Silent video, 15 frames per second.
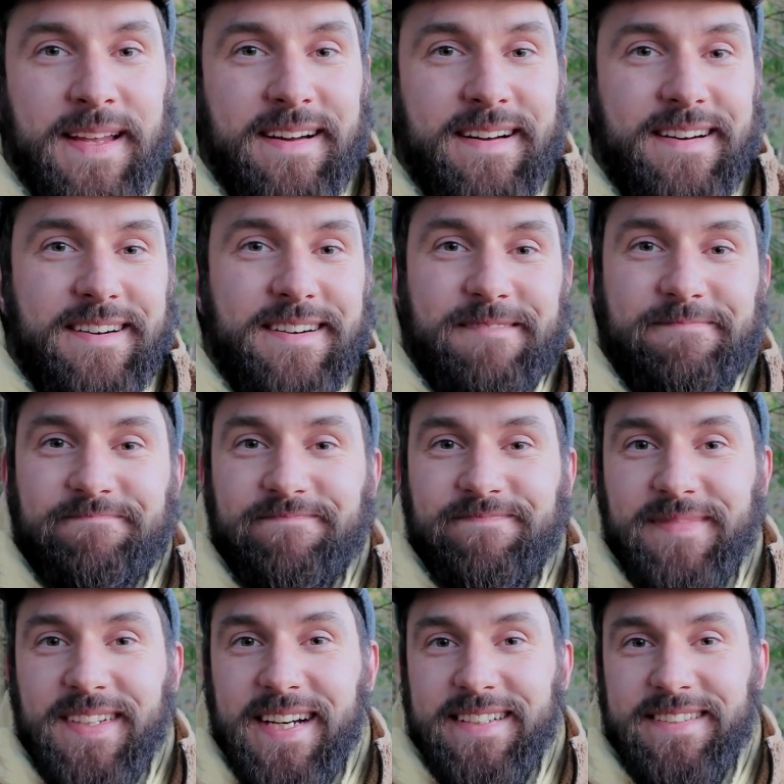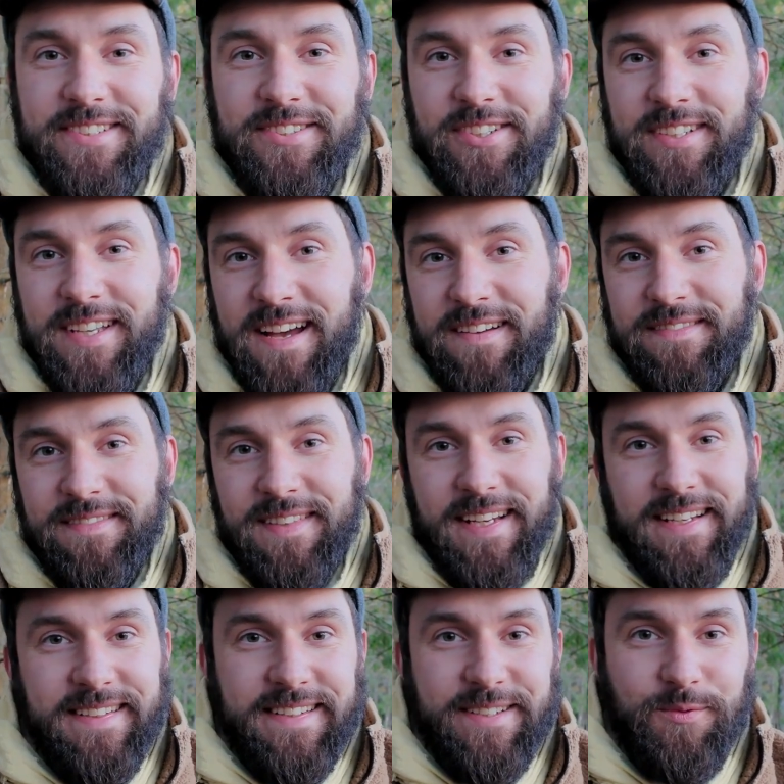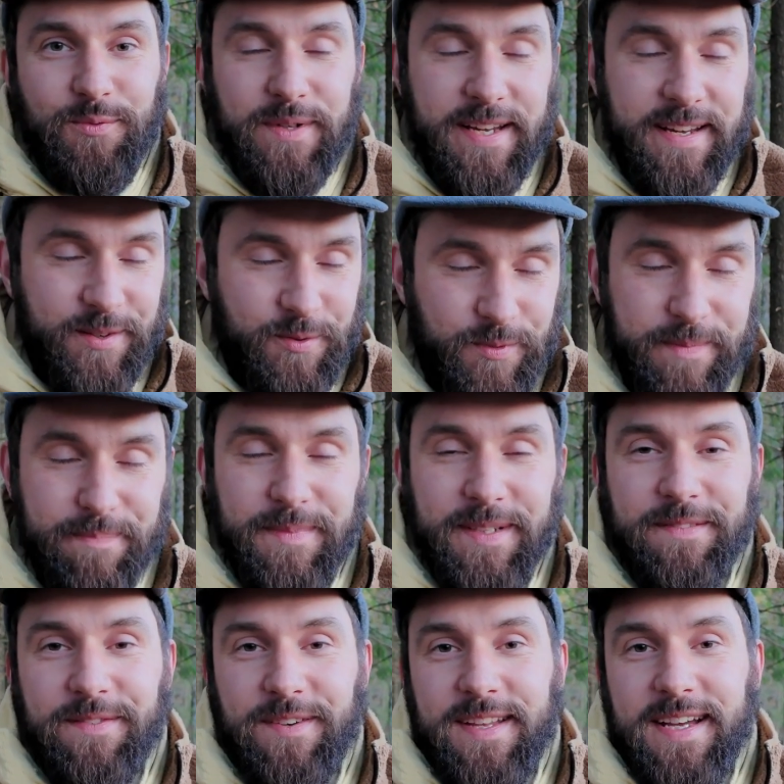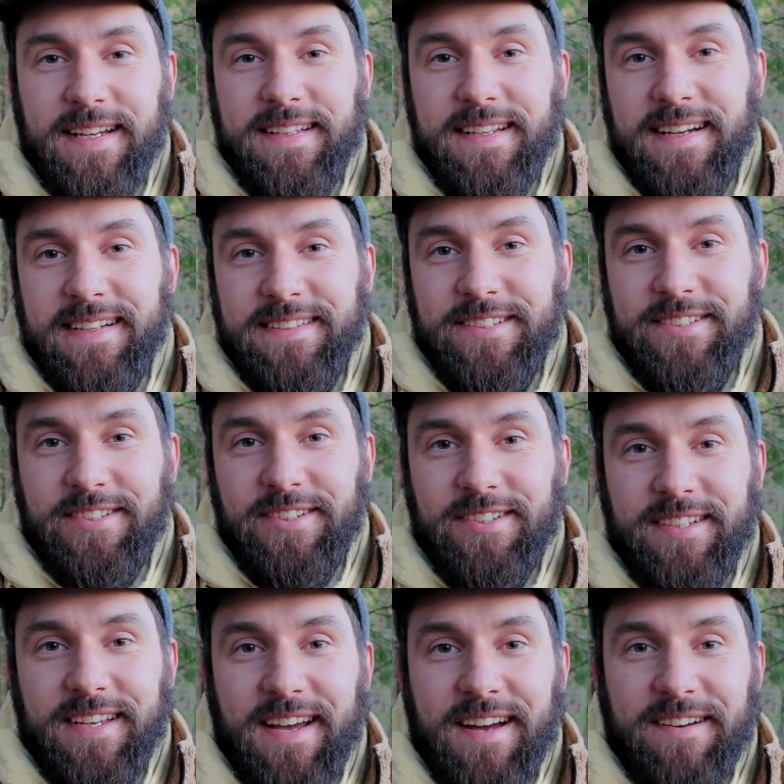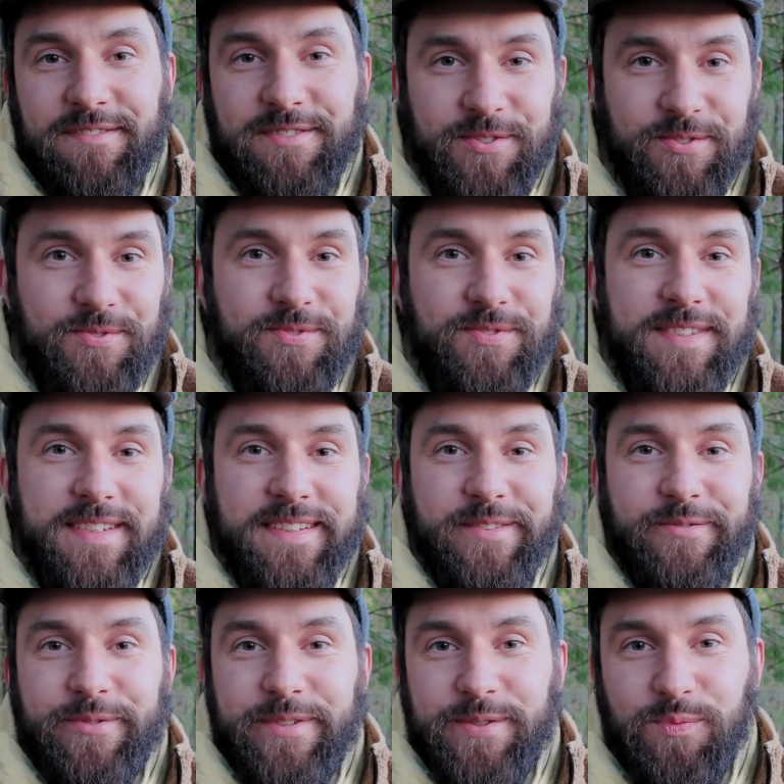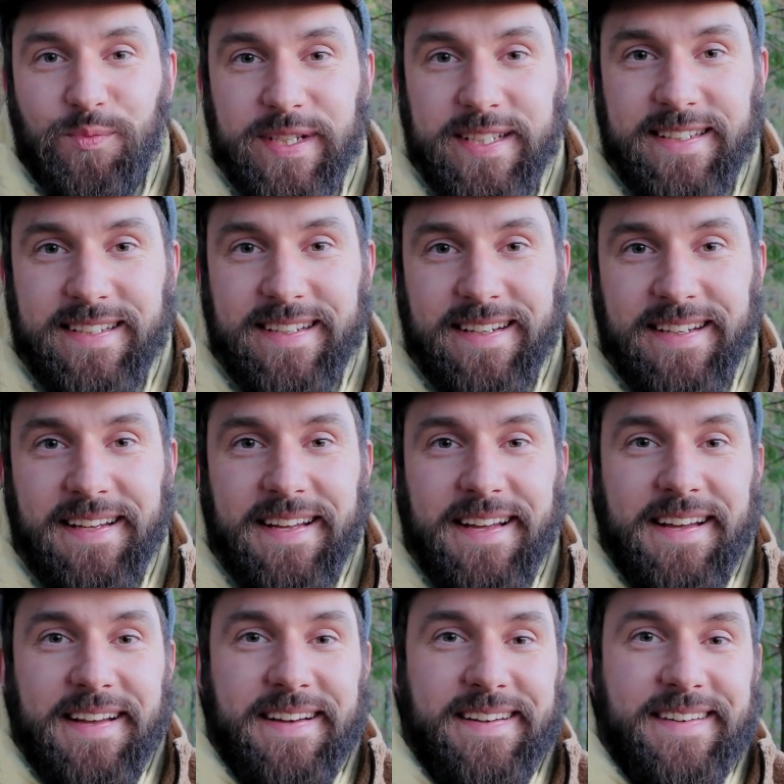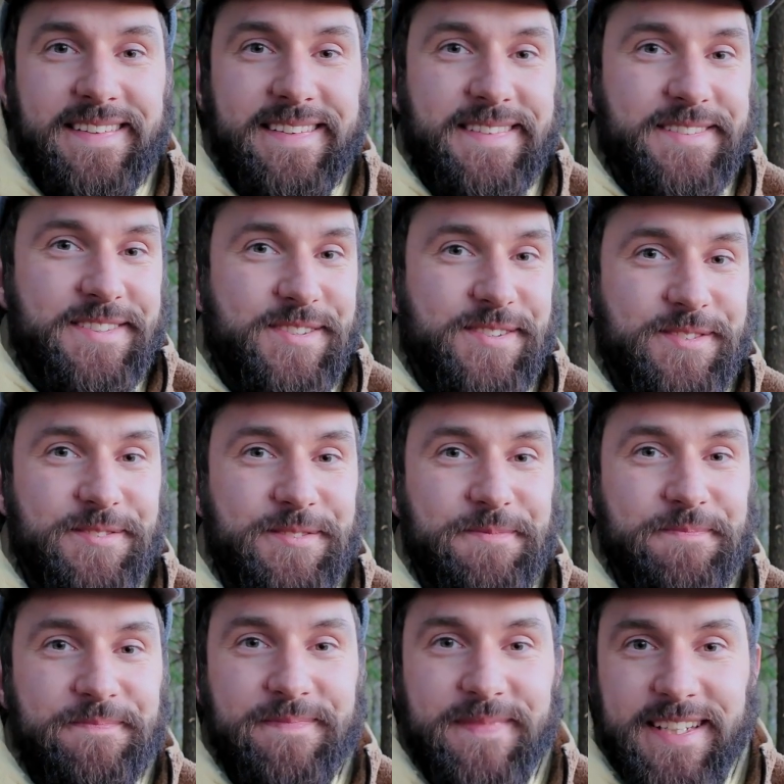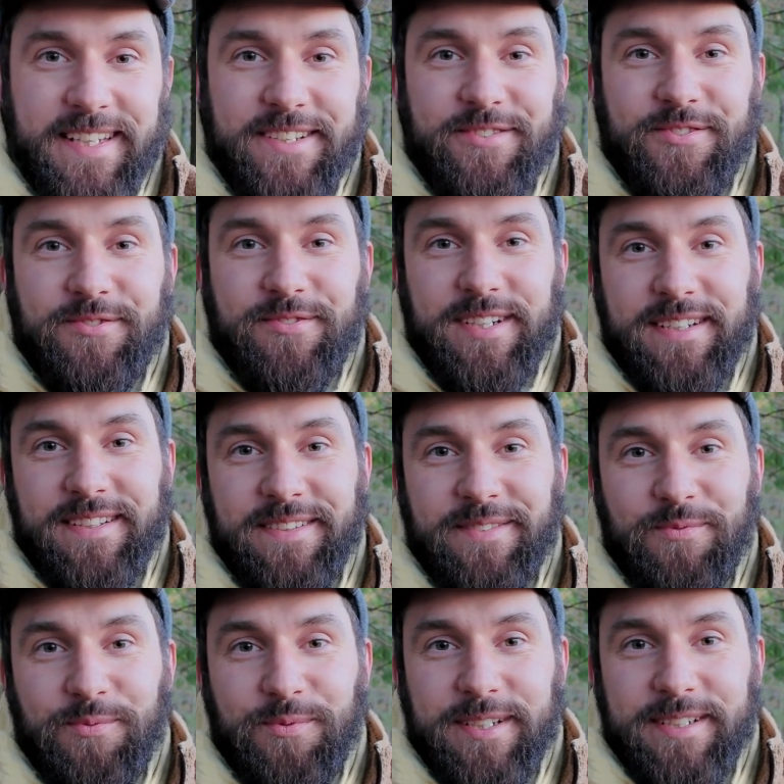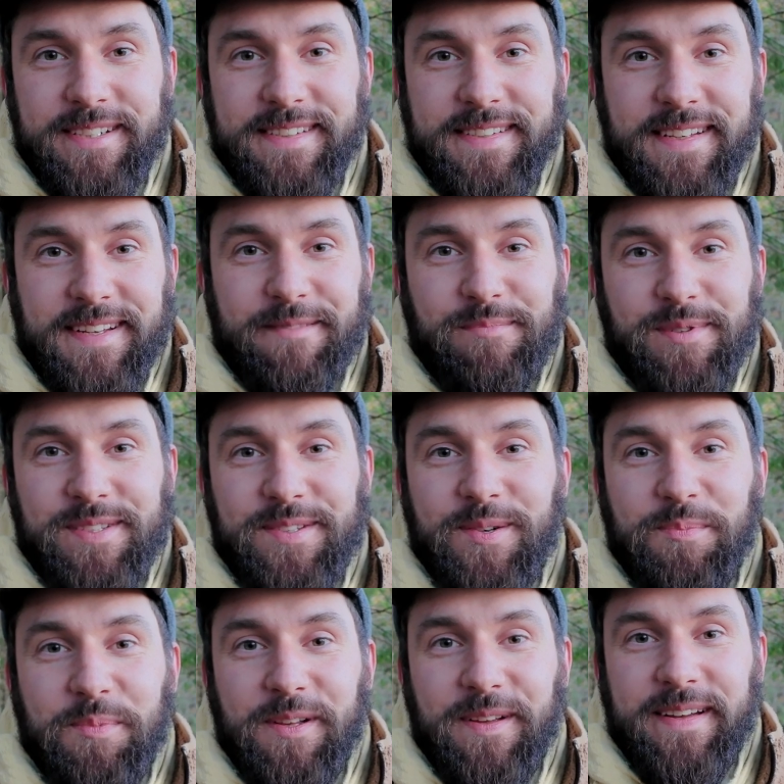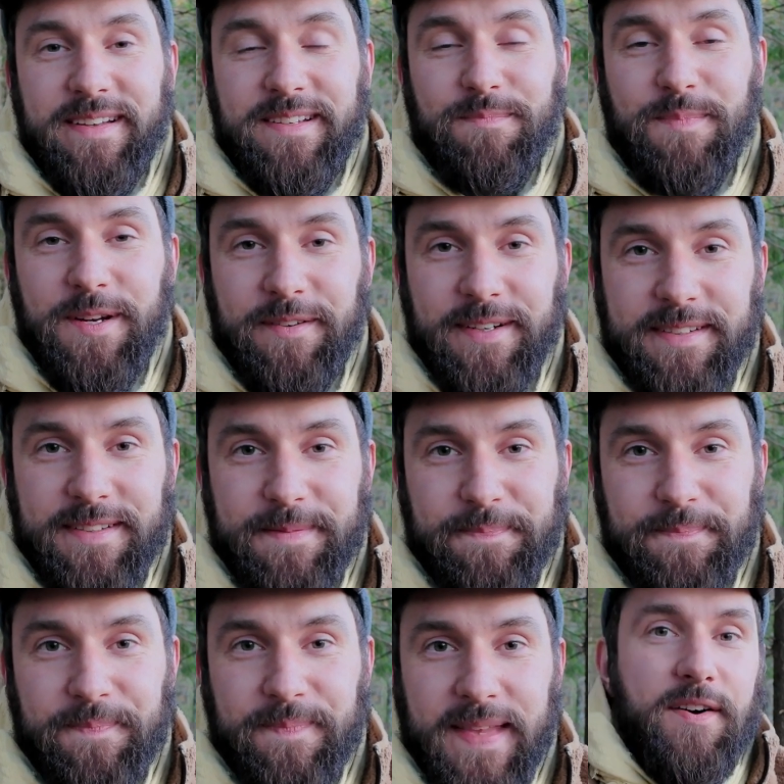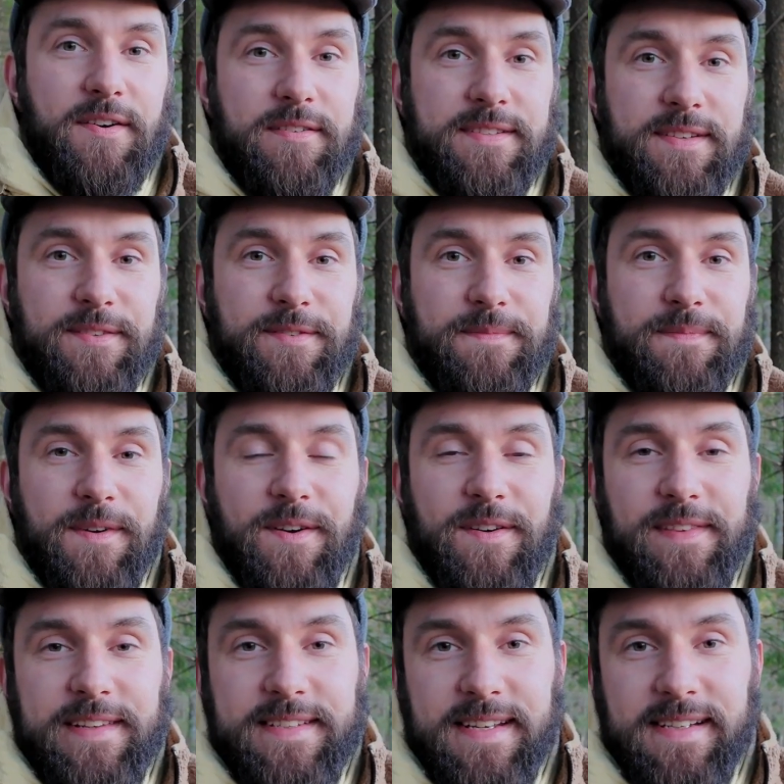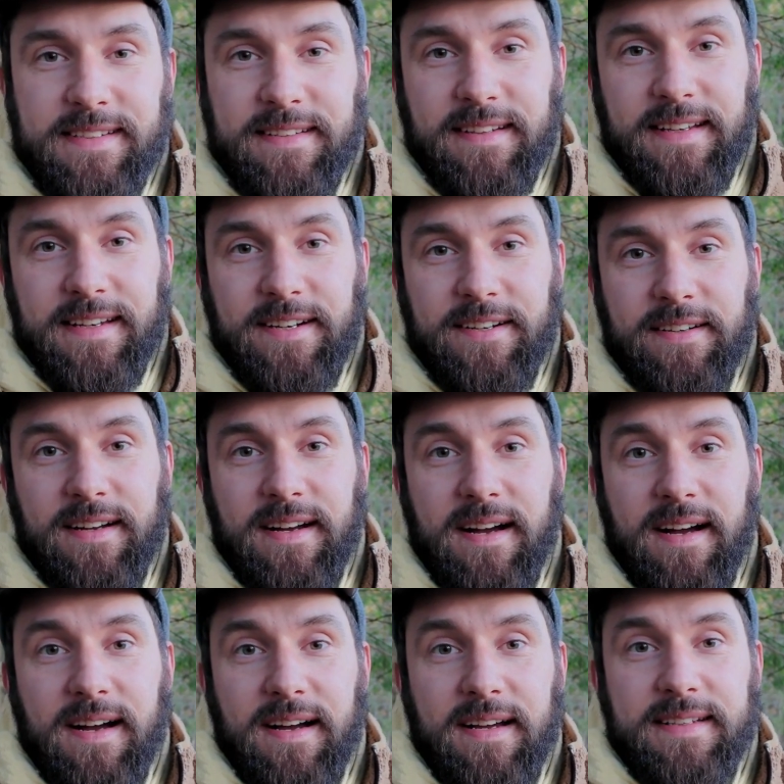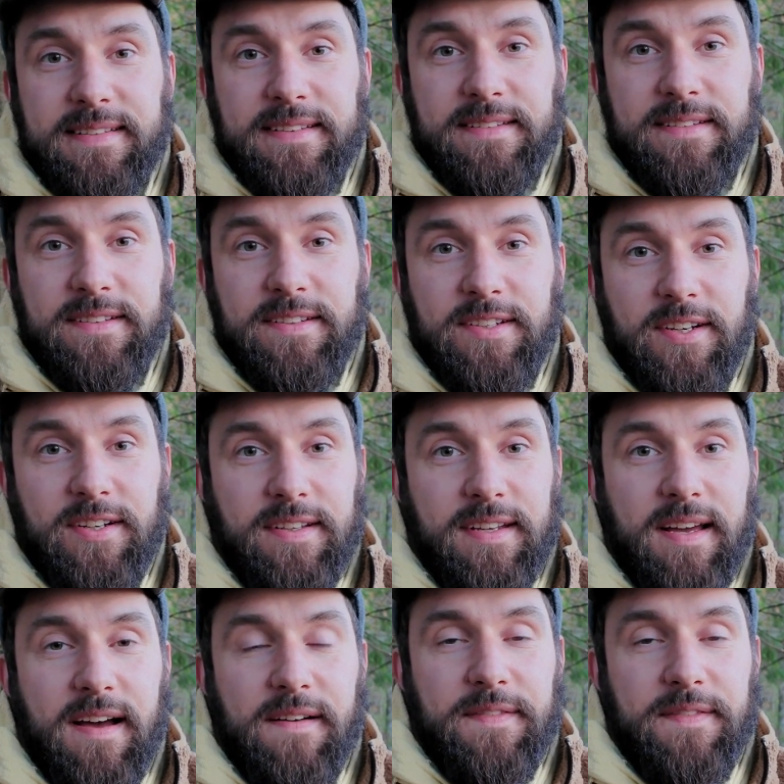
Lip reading: I did not have any equipment for that. I did not have shoes. It was winter, so each run was a miserable experience. Also, on the second layer, I did not have